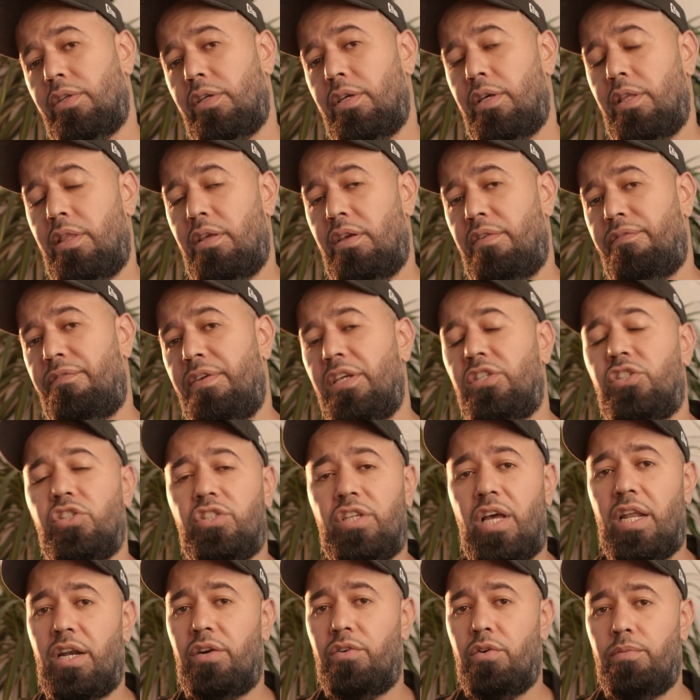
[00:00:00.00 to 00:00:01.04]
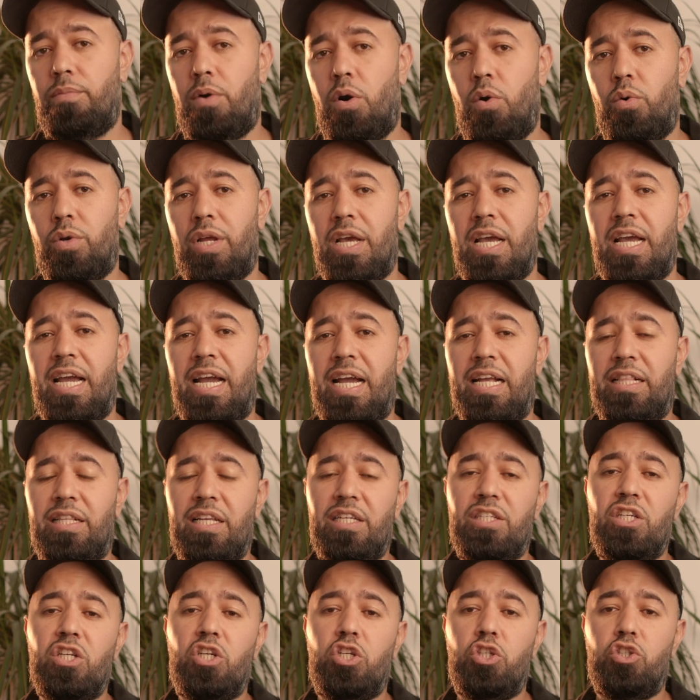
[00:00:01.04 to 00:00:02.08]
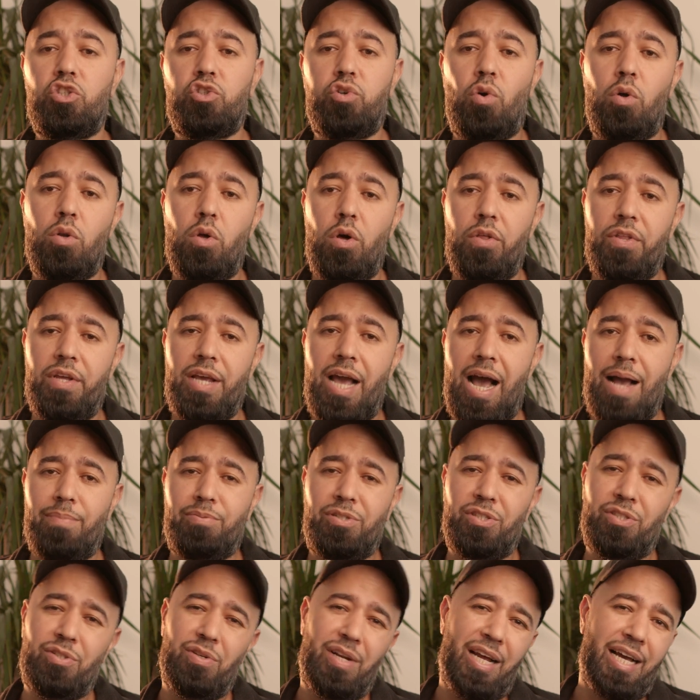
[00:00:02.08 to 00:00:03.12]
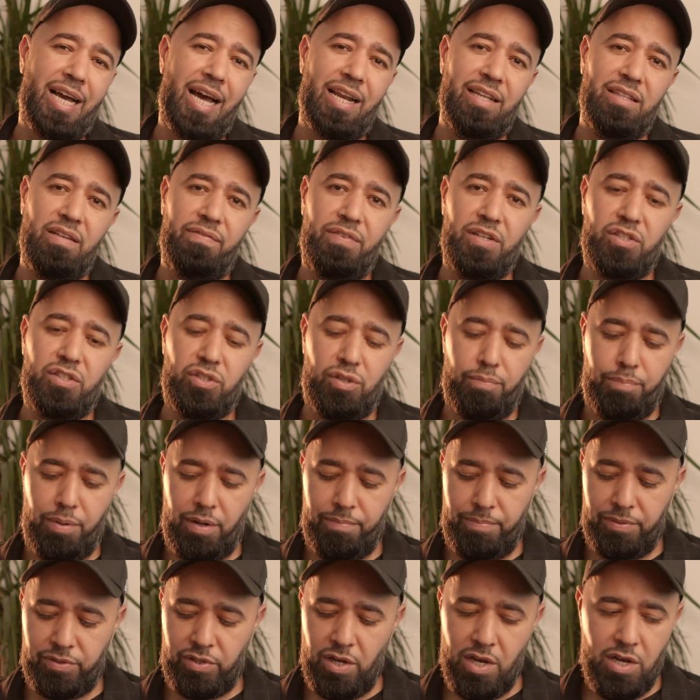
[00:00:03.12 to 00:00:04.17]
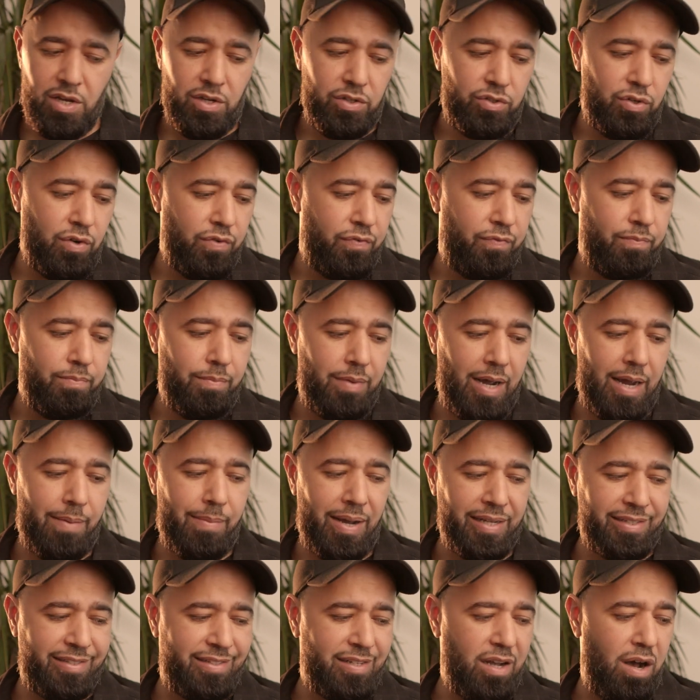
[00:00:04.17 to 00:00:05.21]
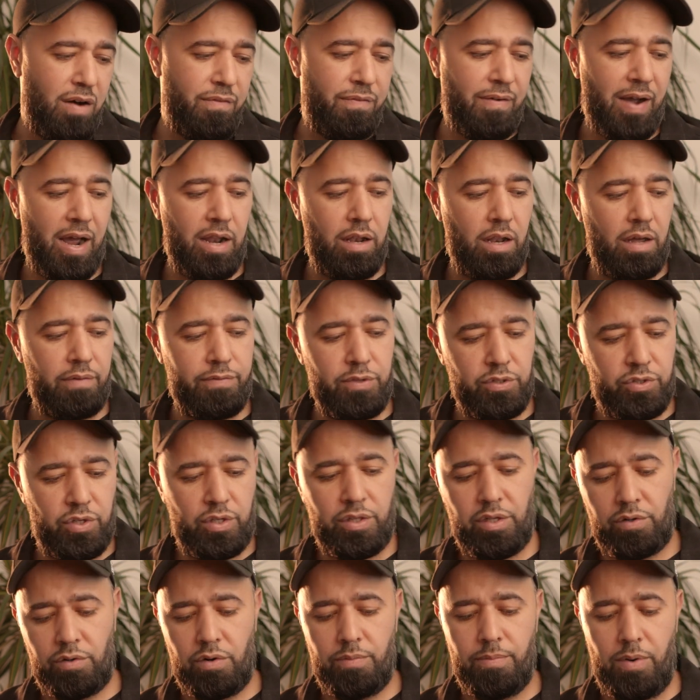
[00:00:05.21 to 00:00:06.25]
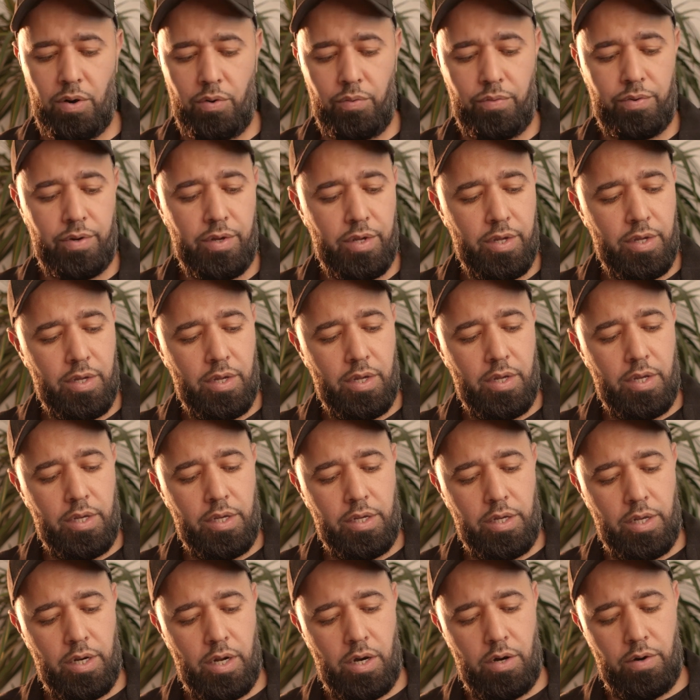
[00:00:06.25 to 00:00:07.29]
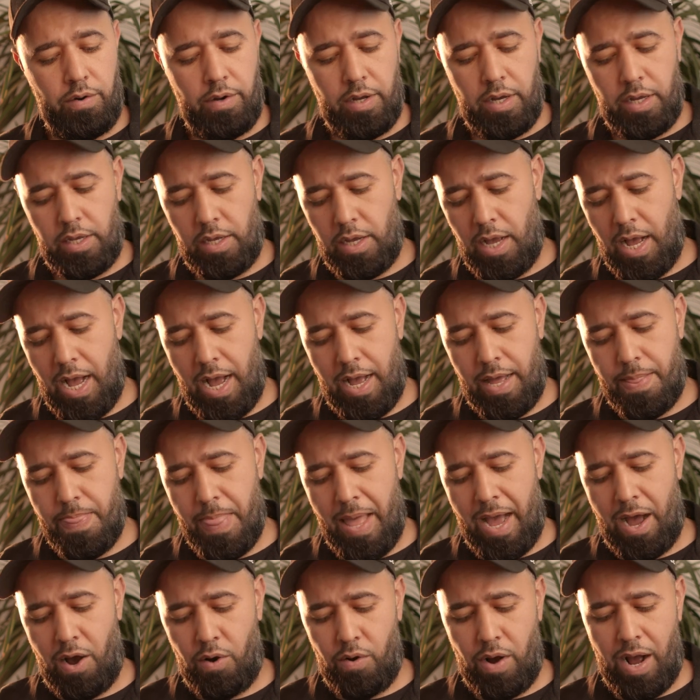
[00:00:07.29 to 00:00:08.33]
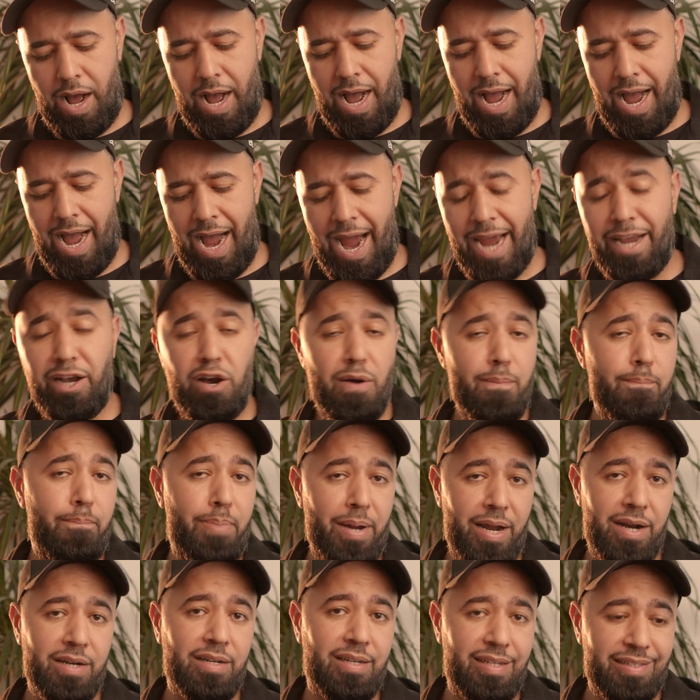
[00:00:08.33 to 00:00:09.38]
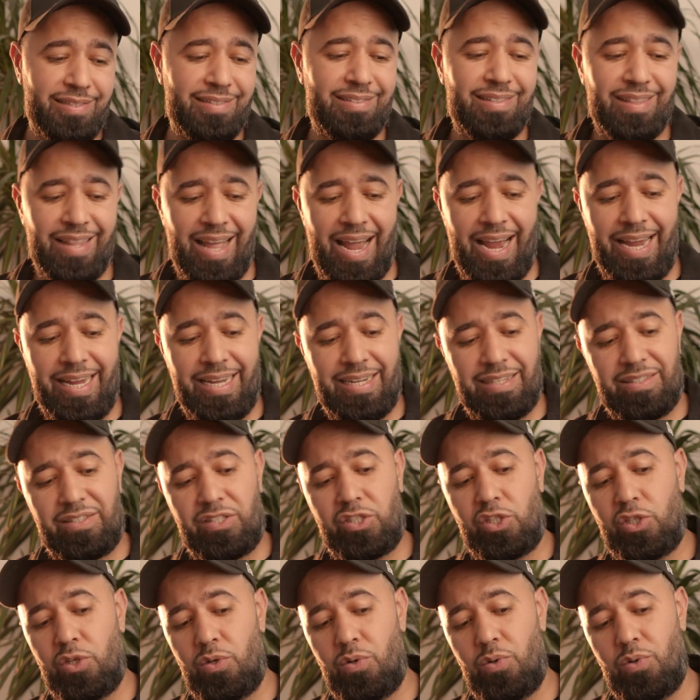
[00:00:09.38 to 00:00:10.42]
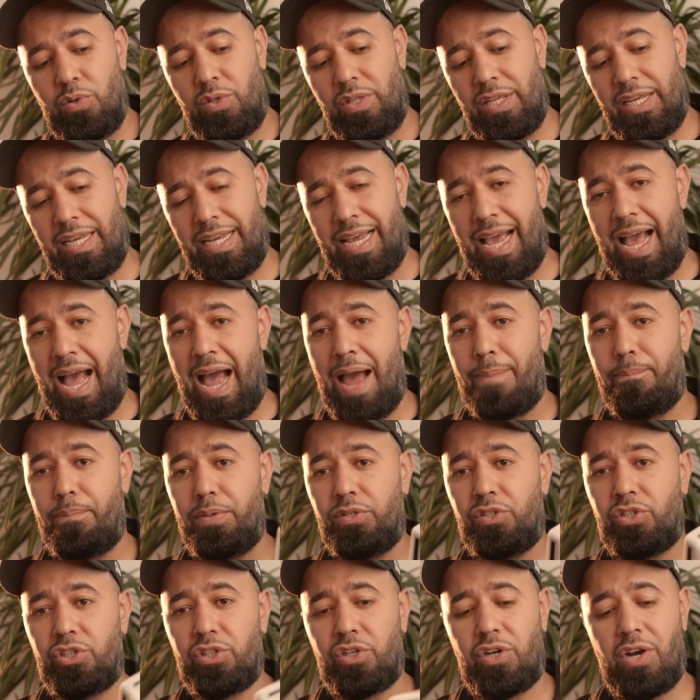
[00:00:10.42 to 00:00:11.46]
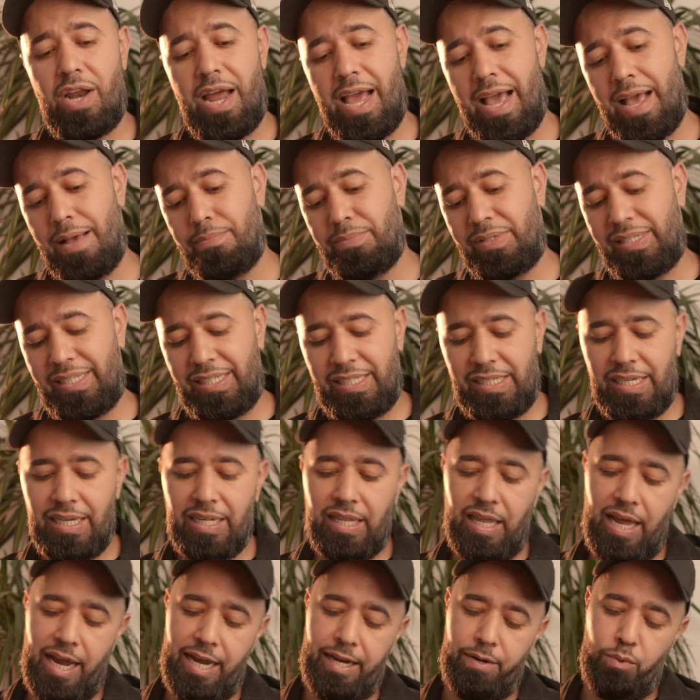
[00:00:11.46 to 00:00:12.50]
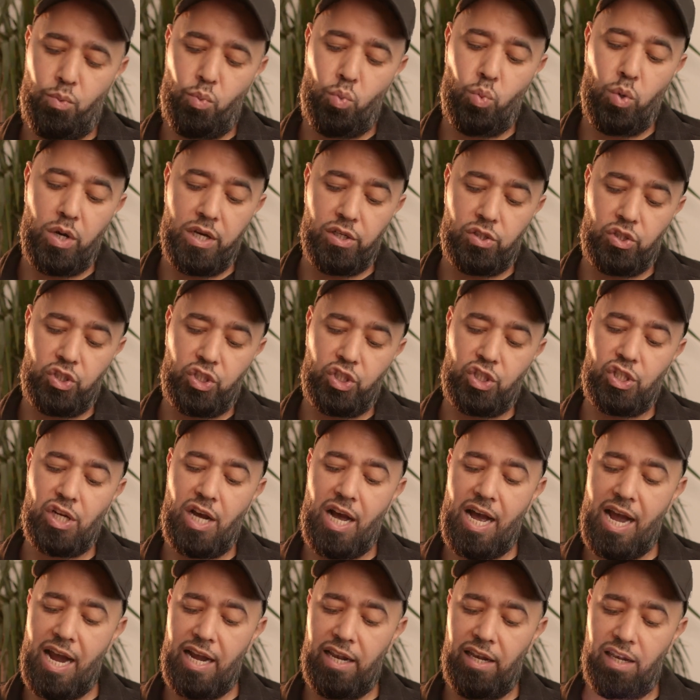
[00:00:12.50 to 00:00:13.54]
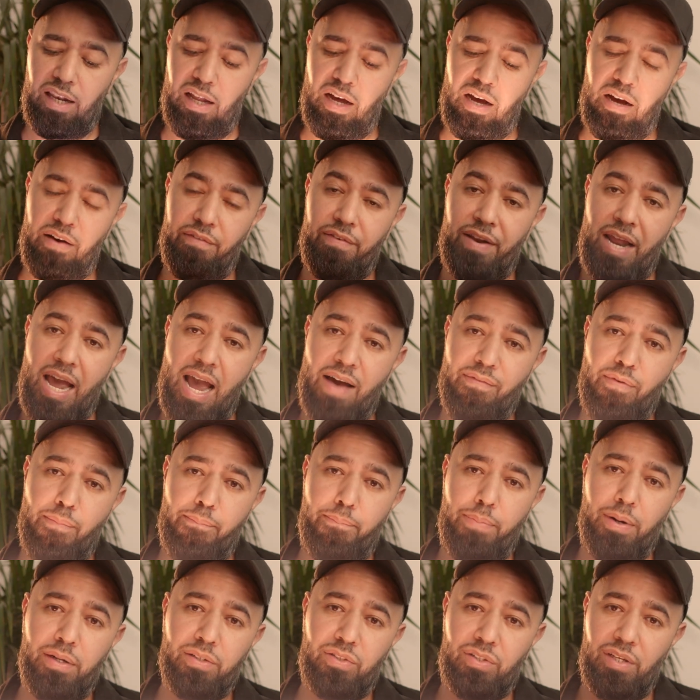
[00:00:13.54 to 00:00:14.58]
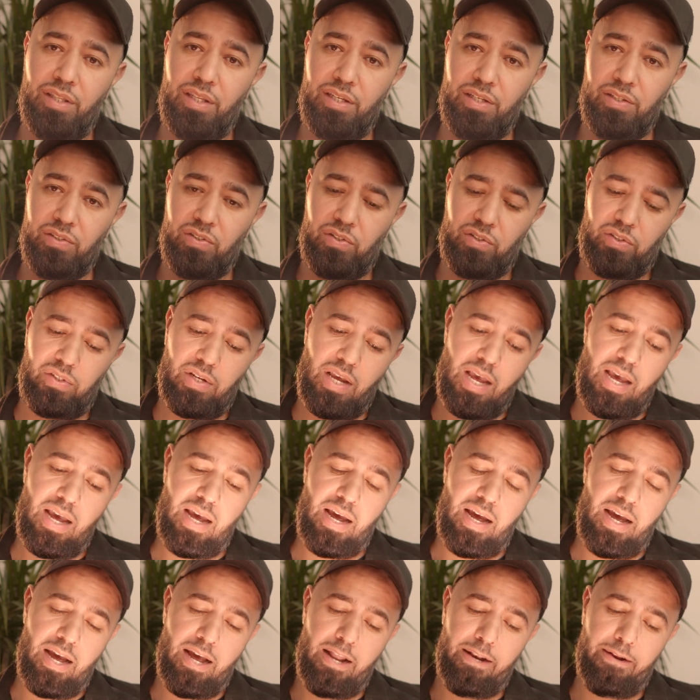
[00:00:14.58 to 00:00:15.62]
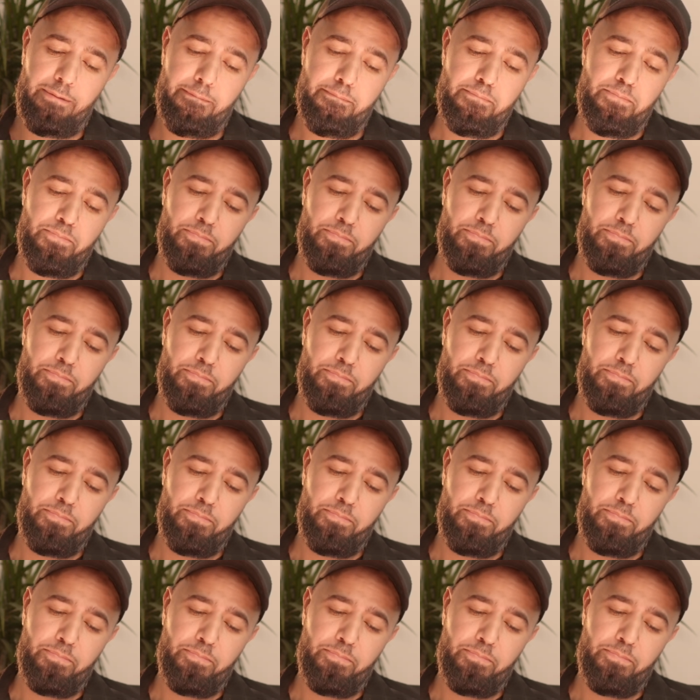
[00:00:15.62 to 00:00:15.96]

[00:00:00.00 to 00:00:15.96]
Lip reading: the features on the remote, it doesn't control all the options, so that kind of defeats the purpose. So myself, I love using the remote. Now, I compared this light to the Aperture MC light, which I love, and I have a bunch of these. And